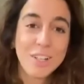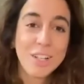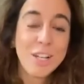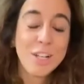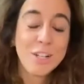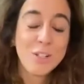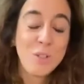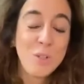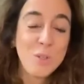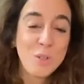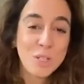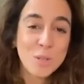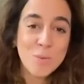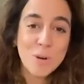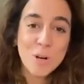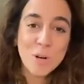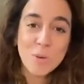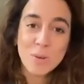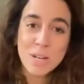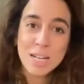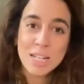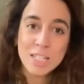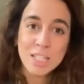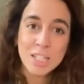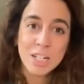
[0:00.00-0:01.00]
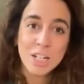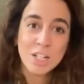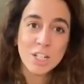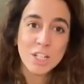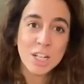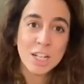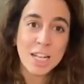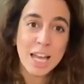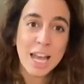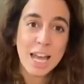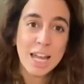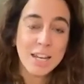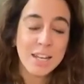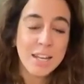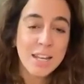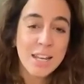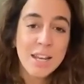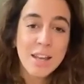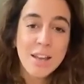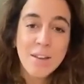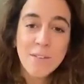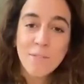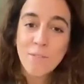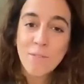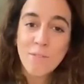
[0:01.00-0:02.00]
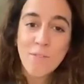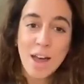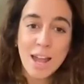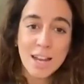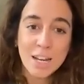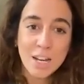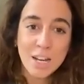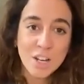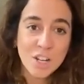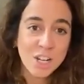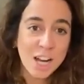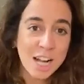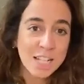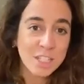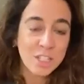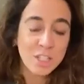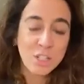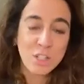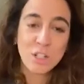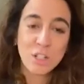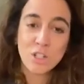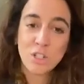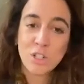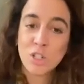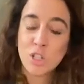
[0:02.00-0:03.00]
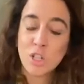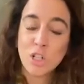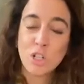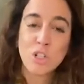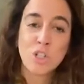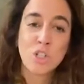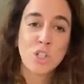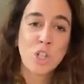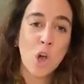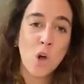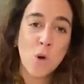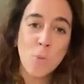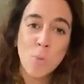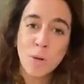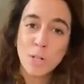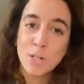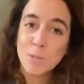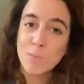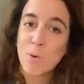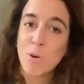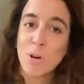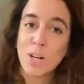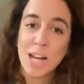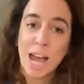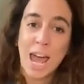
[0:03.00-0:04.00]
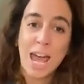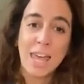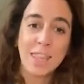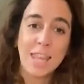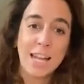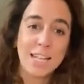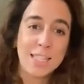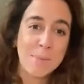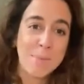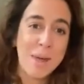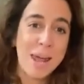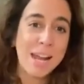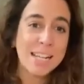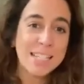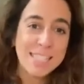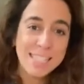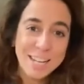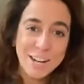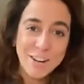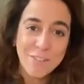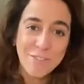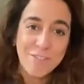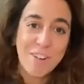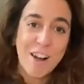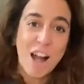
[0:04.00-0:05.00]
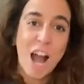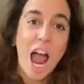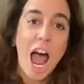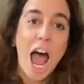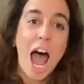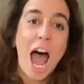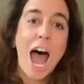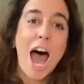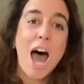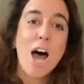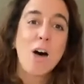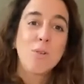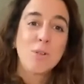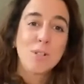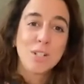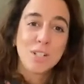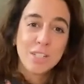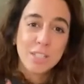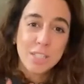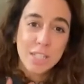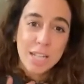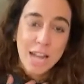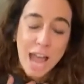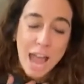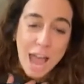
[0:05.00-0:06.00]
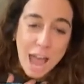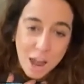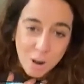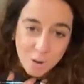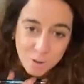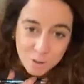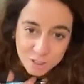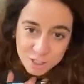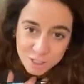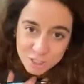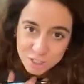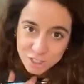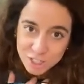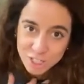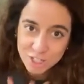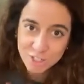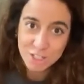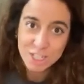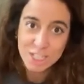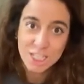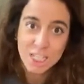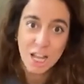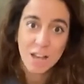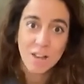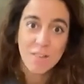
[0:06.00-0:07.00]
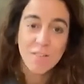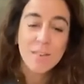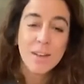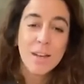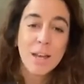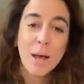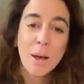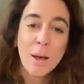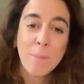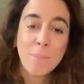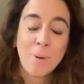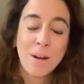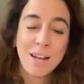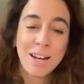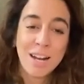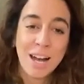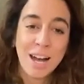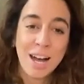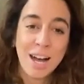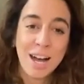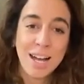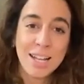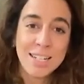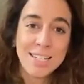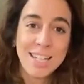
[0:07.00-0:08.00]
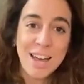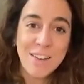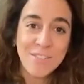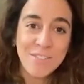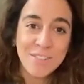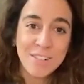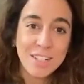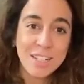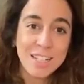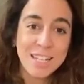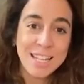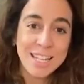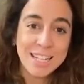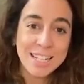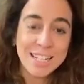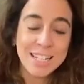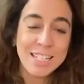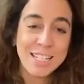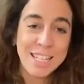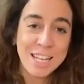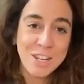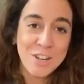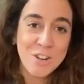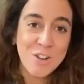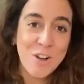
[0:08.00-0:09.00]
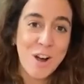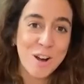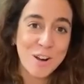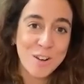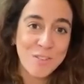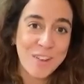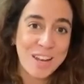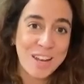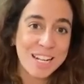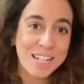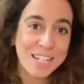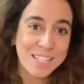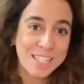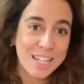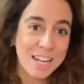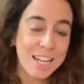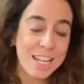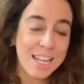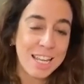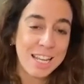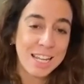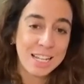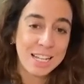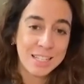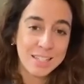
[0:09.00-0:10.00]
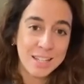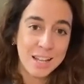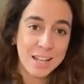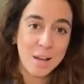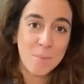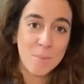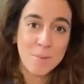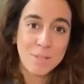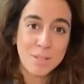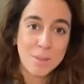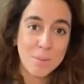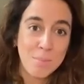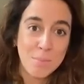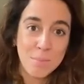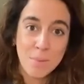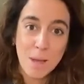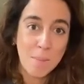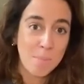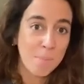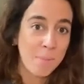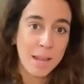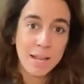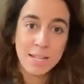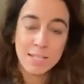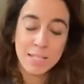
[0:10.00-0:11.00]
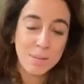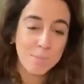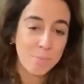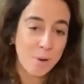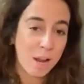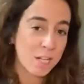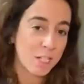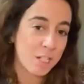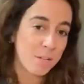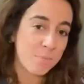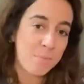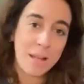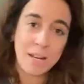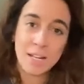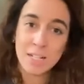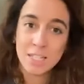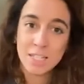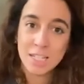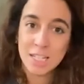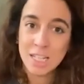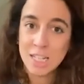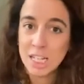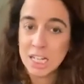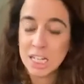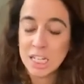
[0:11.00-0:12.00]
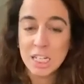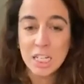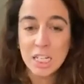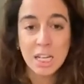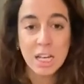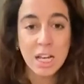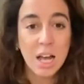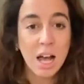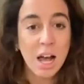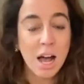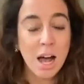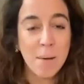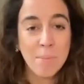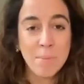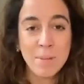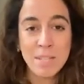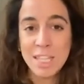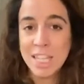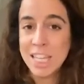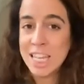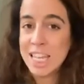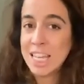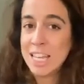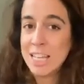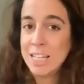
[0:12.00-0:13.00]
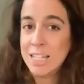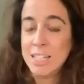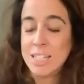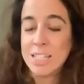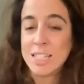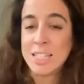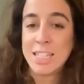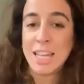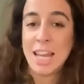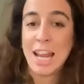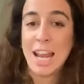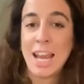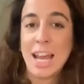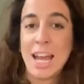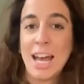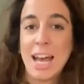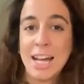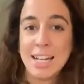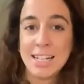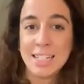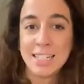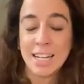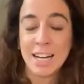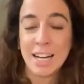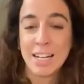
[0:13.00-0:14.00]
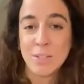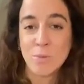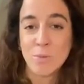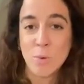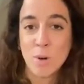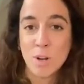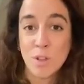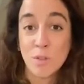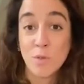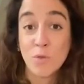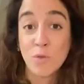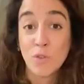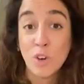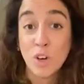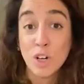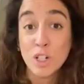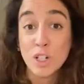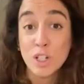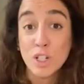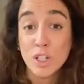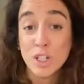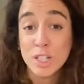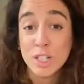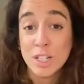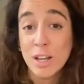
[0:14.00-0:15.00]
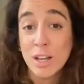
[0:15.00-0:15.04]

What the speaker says: Do some more research. Again, find out your content. There's so much more guidelines. I can sit here for hours and hours sharing stuff, but definitely continue Ayurvedic studying. It's an amazing branch of medicine in the East, and it's one of the first